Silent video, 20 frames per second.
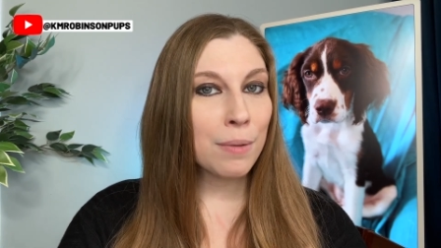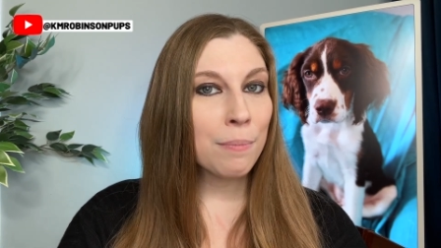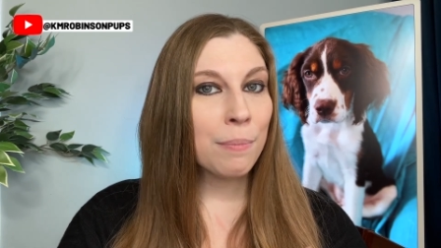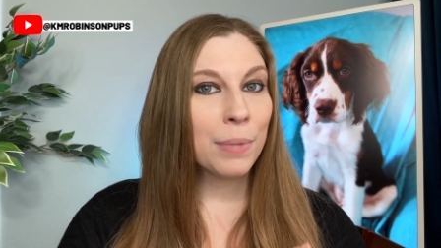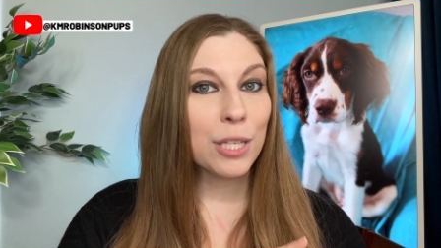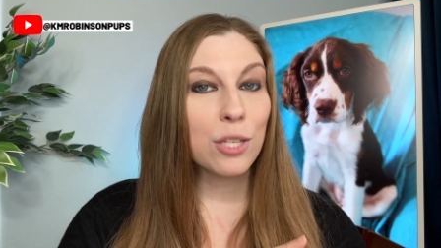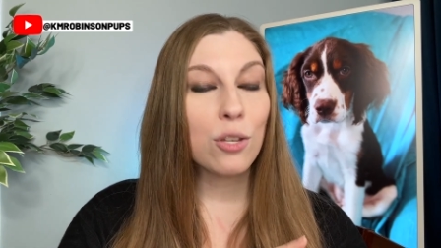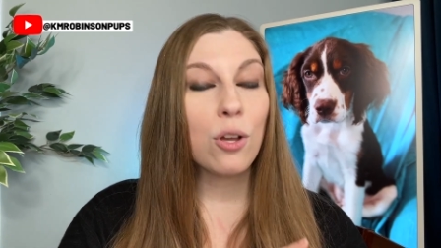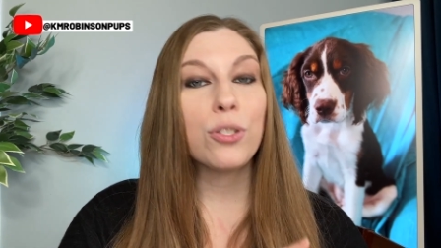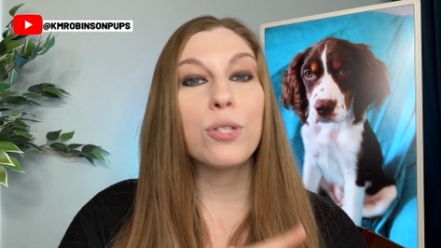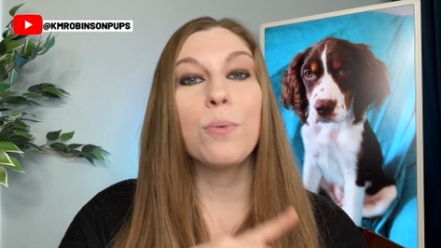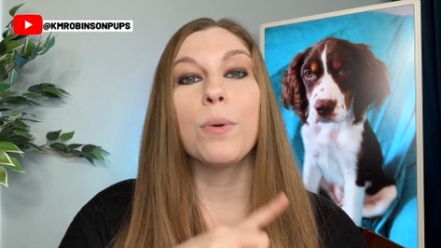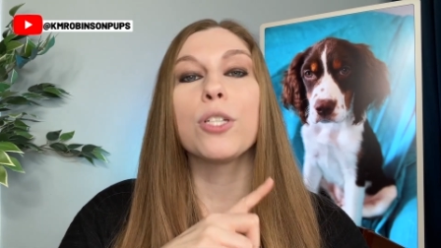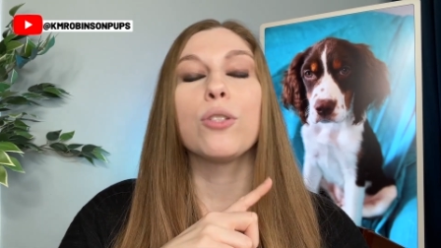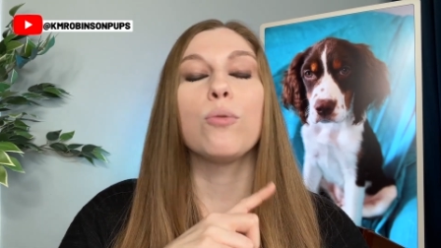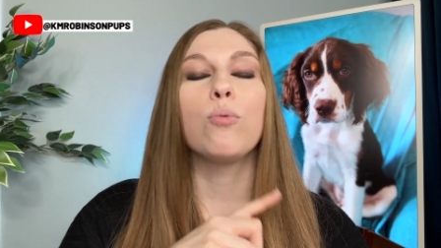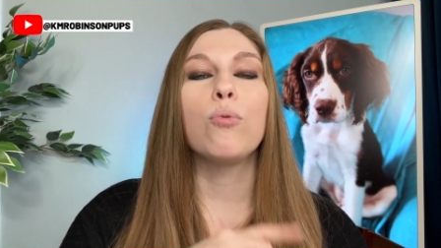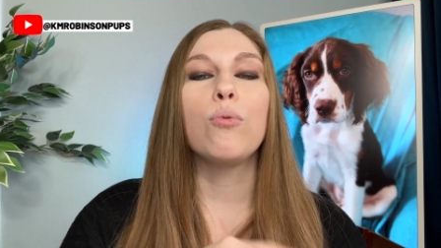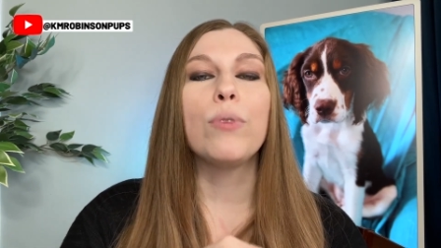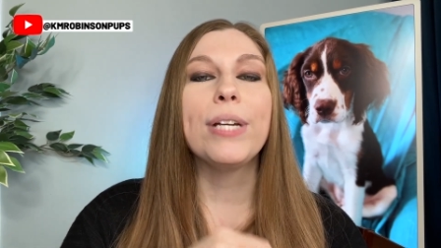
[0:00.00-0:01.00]
But this also
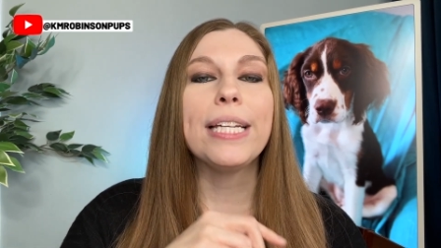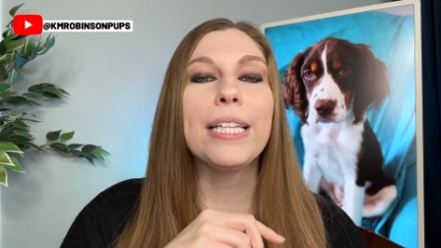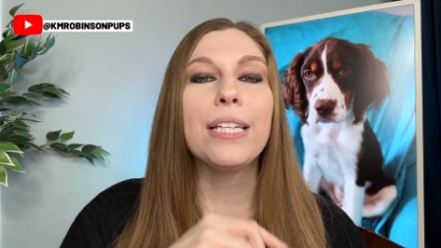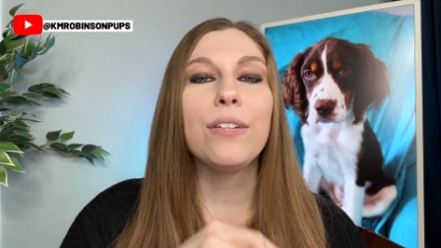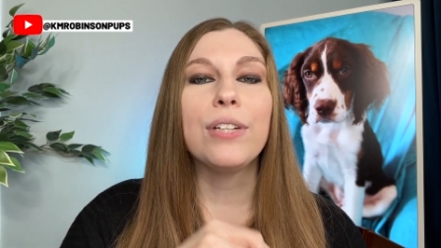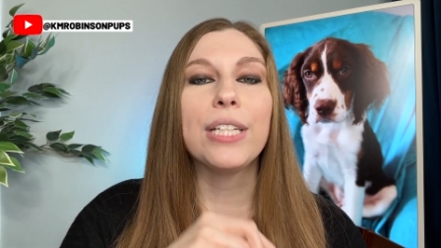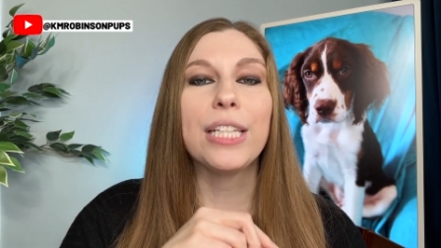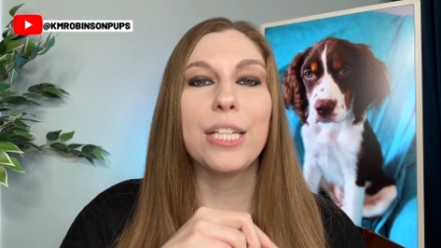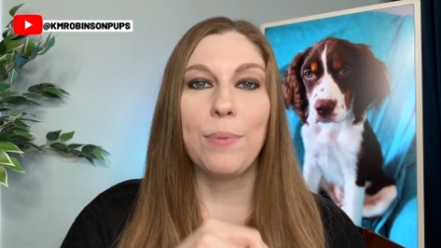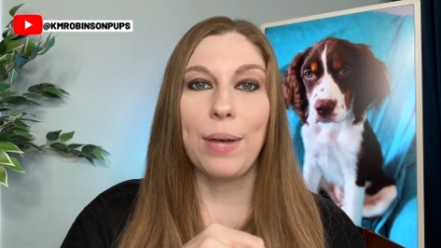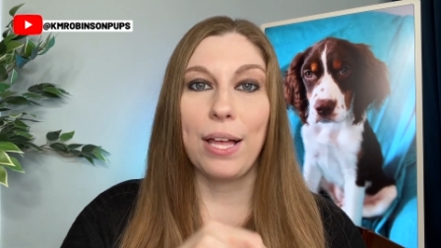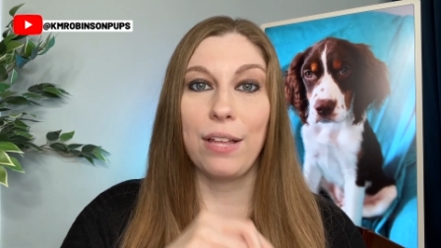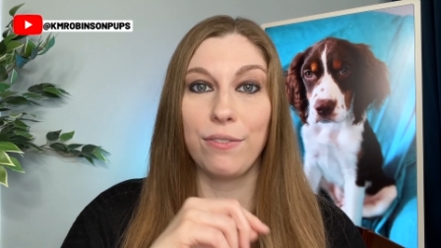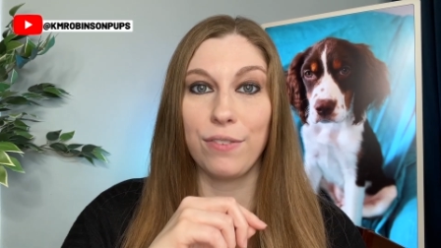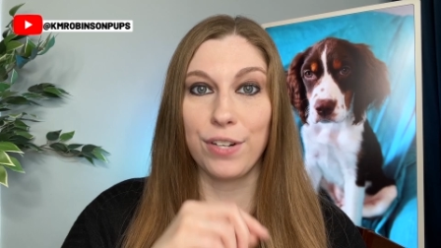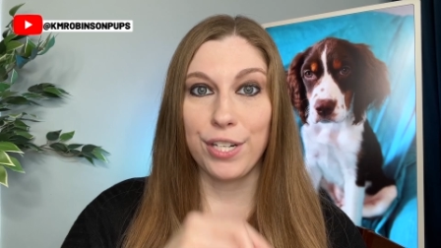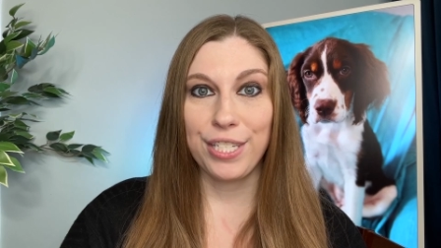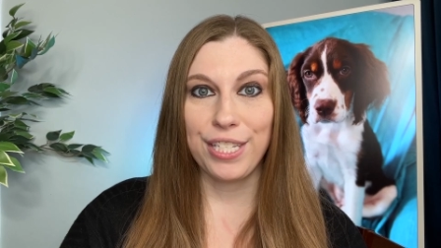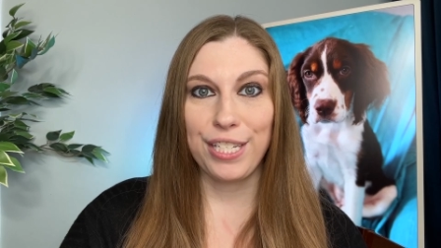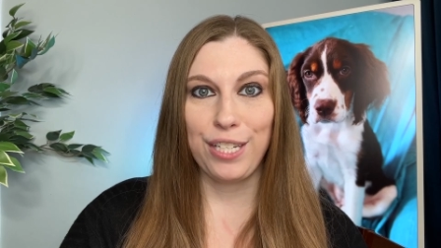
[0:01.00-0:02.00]
works really, really well
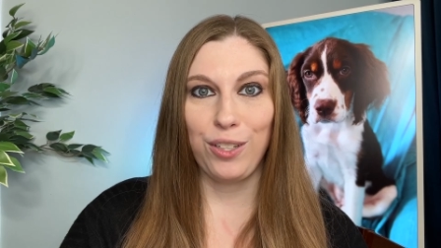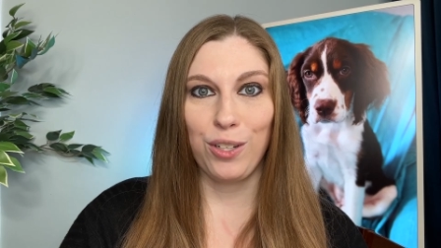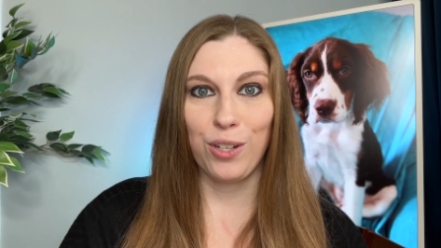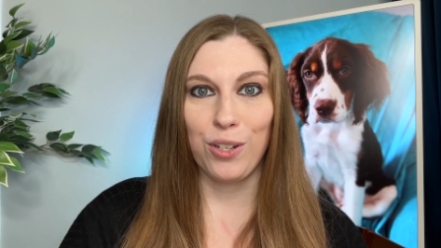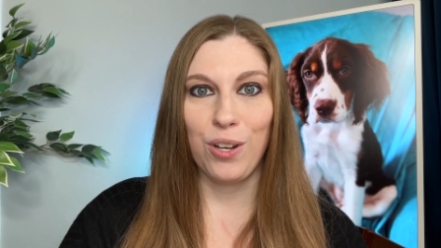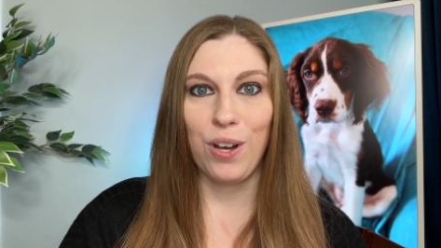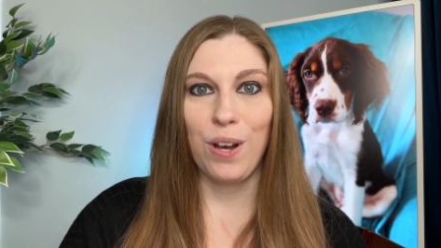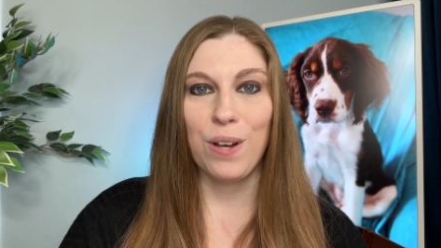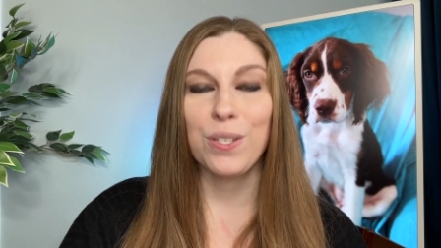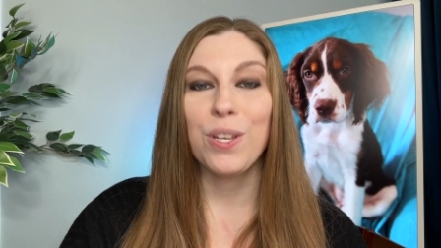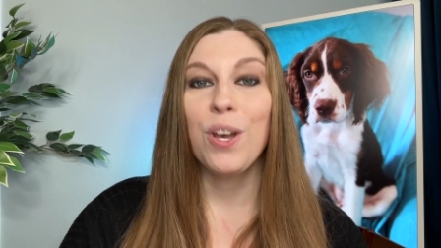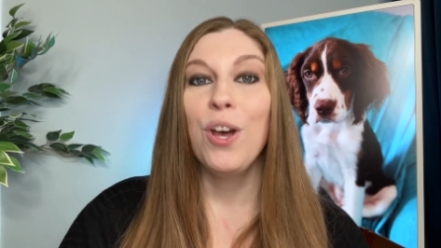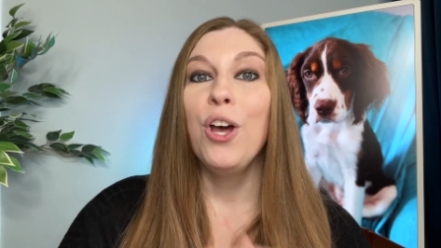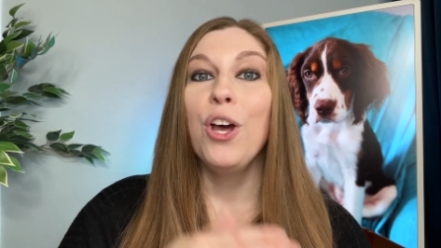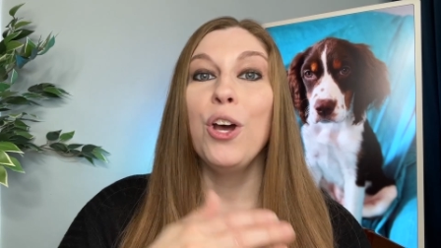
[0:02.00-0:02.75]
for senior dogs